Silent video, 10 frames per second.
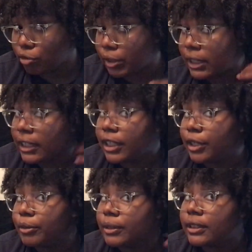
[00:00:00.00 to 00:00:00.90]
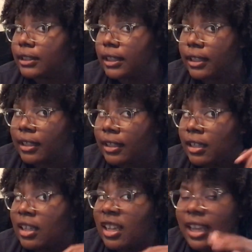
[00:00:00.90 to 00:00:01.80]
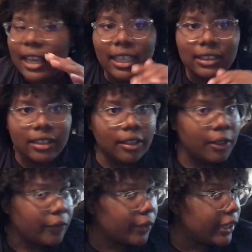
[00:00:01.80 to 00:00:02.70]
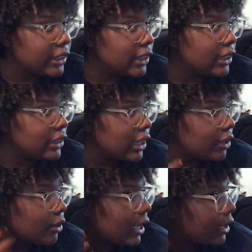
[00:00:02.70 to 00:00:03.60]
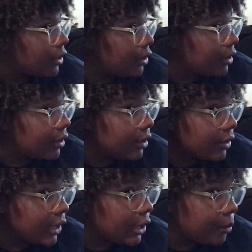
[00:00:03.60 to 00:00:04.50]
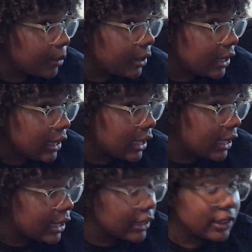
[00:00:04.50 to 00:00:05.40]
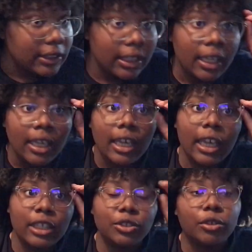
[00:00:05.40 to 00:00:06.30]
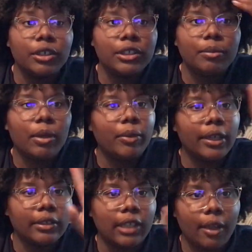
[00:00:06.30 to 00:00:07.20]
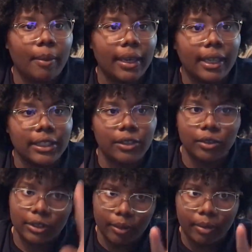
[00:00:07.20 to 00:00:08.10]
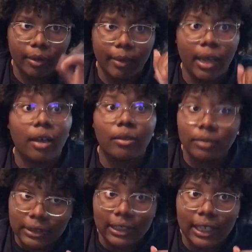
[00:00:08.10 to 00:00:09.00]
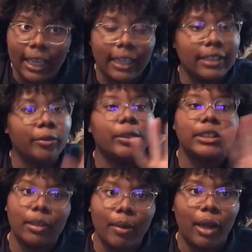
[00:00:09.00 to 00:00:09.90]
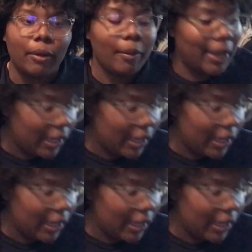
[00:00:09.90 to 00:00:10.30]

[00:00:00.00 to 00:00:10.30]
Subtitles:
really cute. It's a little frizzy because y'all know how the humidity is in Georgia, but we ain't gonna talk about that. It's going to a football tonight, well, tomorrow. But